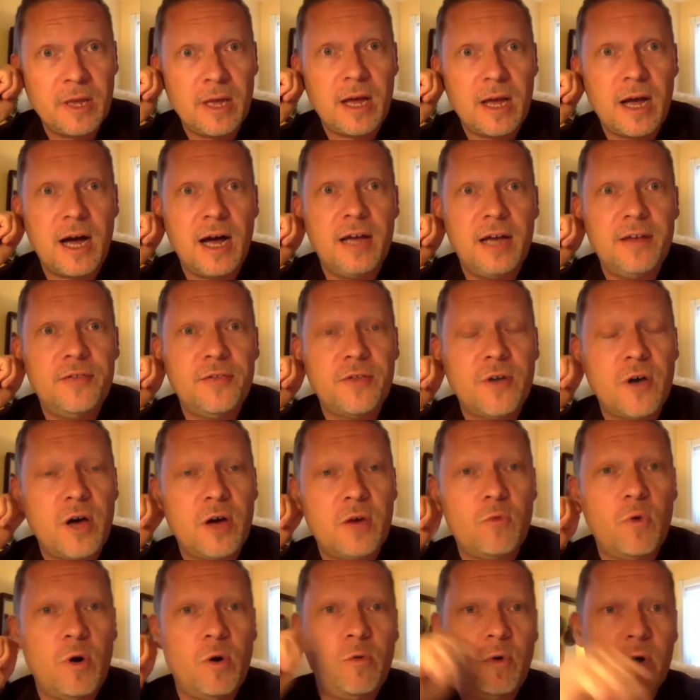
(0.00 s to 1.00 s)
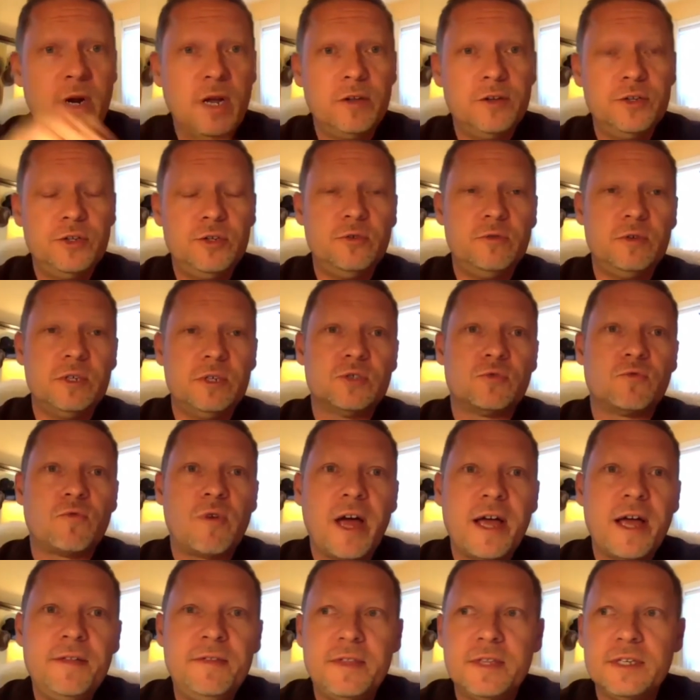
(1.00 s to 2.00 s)
I thought, well, what I'll do is
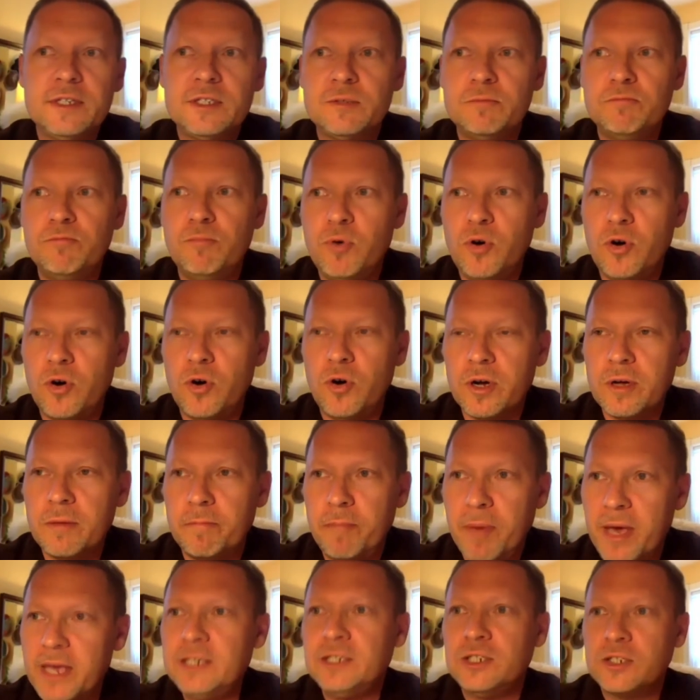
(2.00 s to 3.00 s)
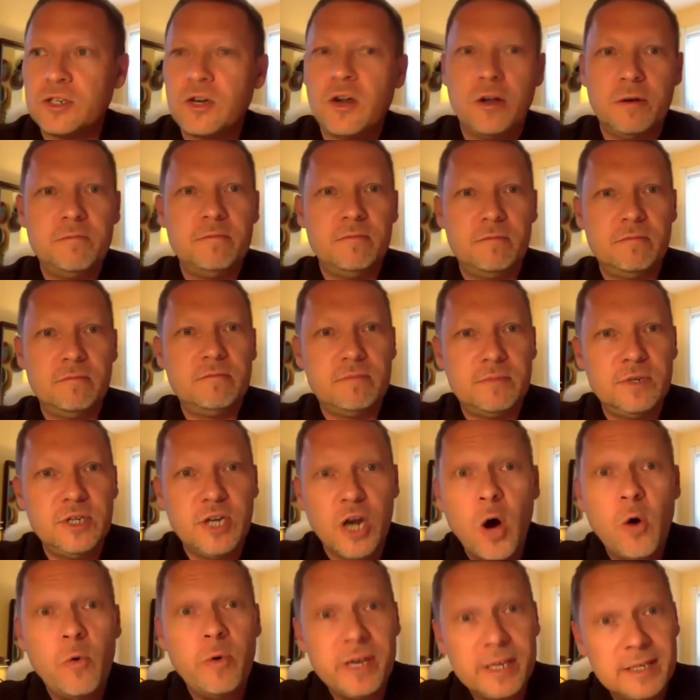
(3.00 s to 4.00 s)
write this book based on
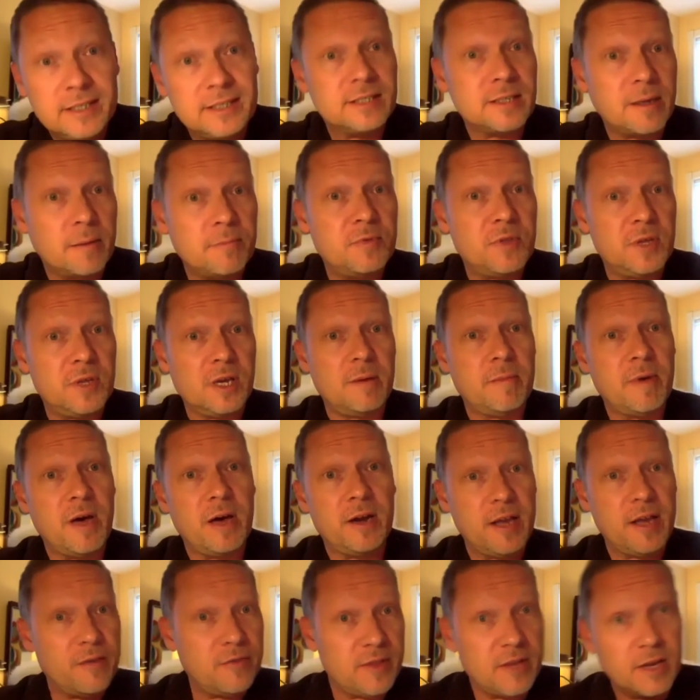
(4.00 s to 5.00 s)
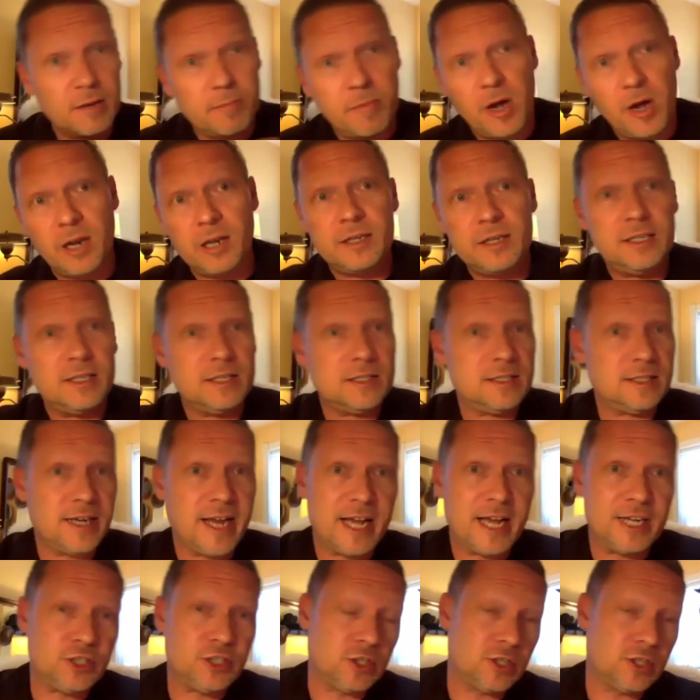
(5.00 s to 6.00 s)
knowing something about ethnic politics,
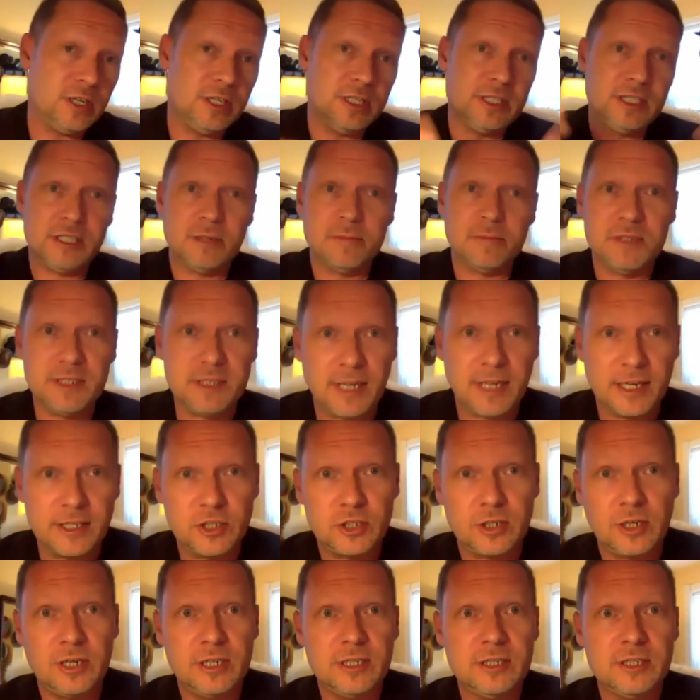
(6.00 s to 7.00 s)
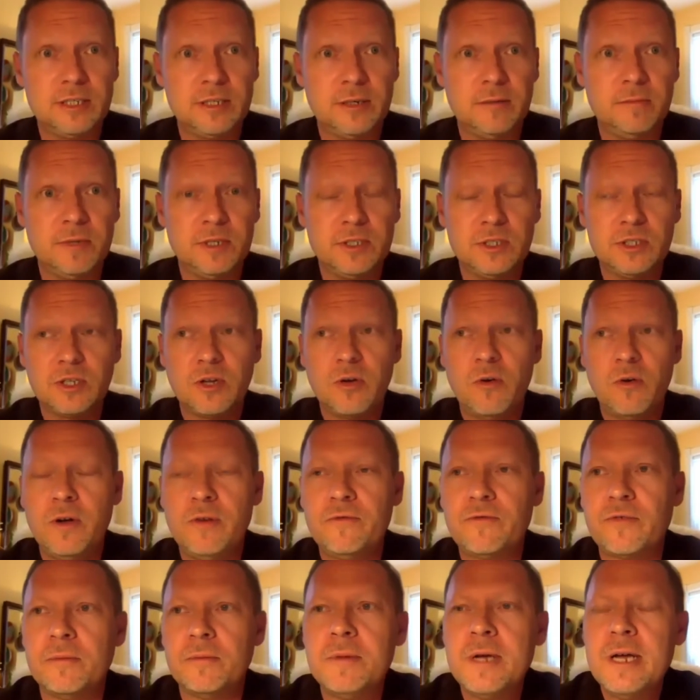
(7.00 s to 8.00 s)
nationalism, essentialism, and so
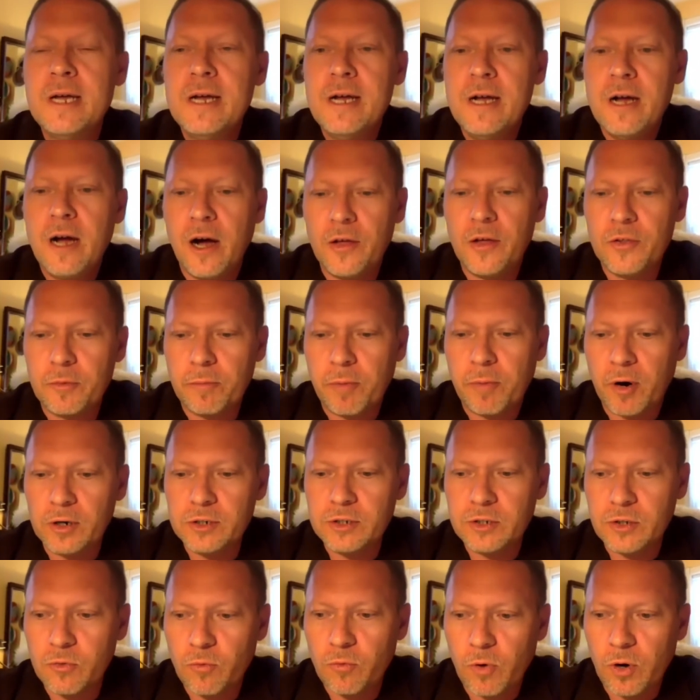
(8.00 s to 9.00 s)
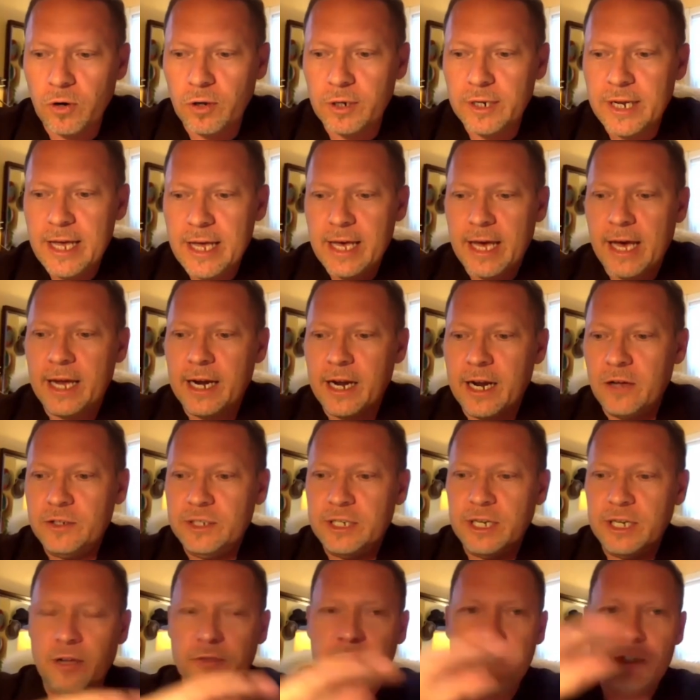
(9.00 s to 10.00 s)
on from other parts of the world. And
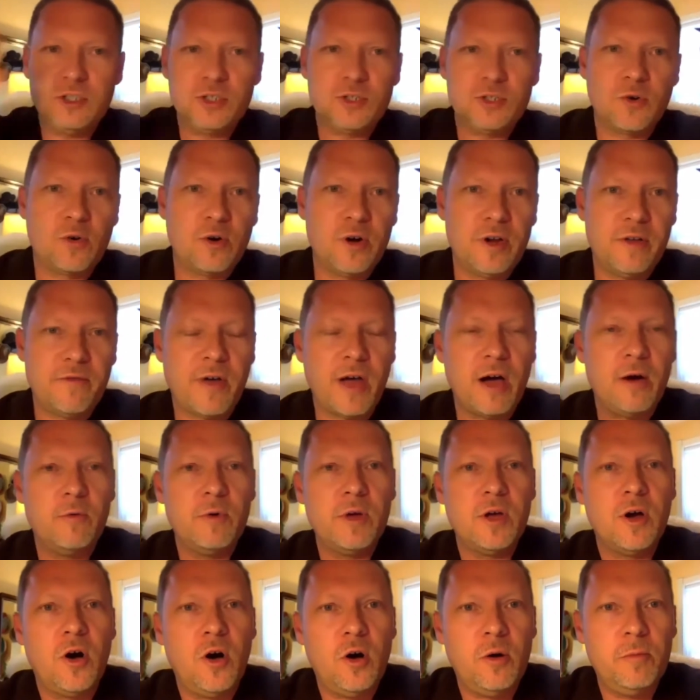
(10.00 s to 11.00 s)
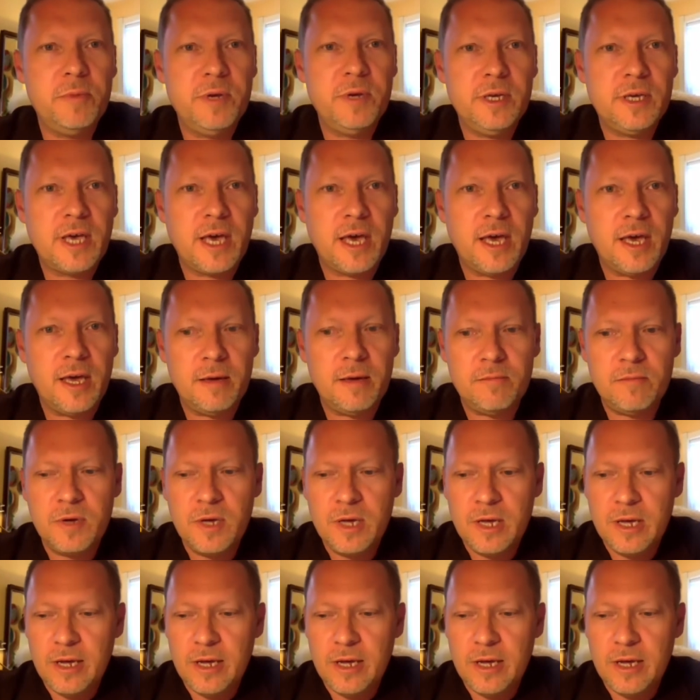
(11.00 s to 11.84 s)
I'll tell the story of how we all became